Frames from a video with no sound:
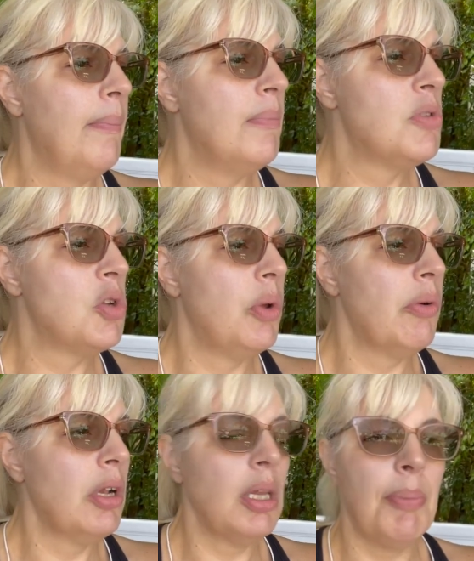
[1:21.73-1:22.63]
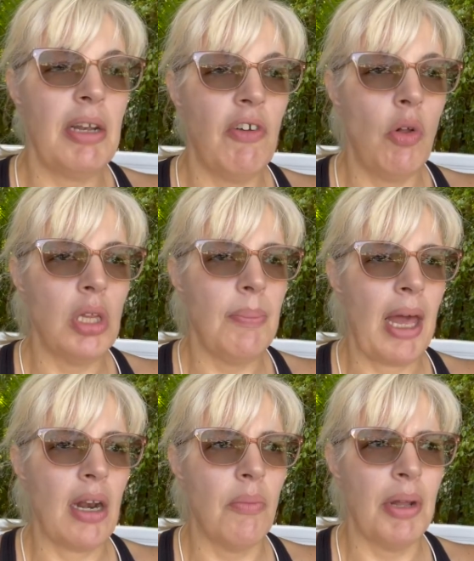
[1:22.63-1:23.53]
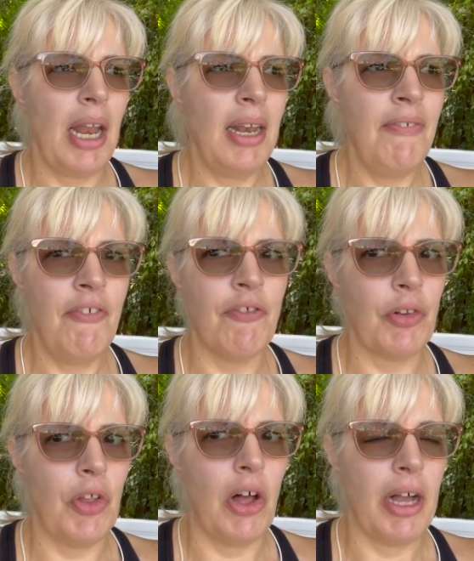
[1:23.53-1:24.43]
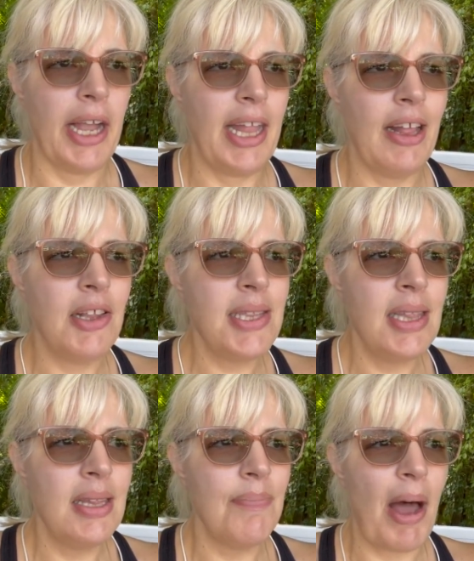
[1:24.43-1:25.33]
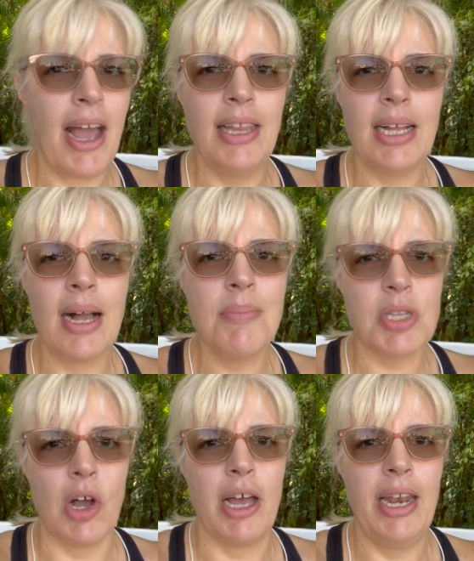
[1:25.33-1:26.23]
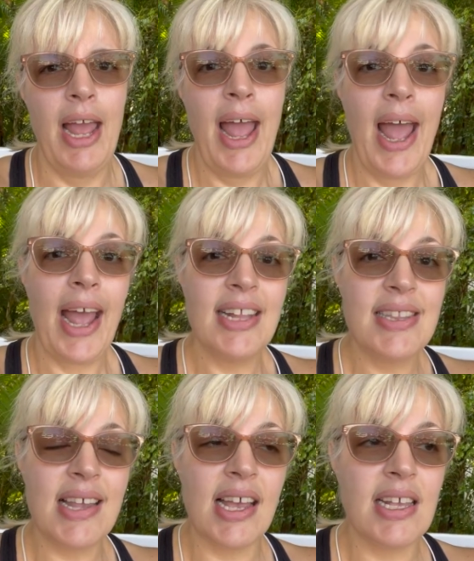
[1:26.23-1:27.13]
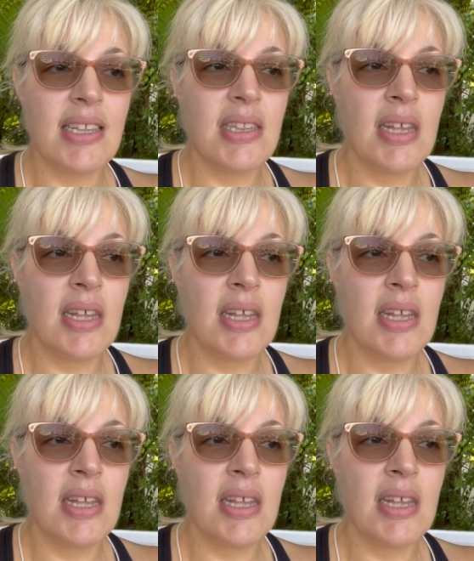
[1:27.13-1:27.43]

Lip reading: So we were in a bit of a holding pattern, but not even for long. And all of a sudden the pilot comes on and says,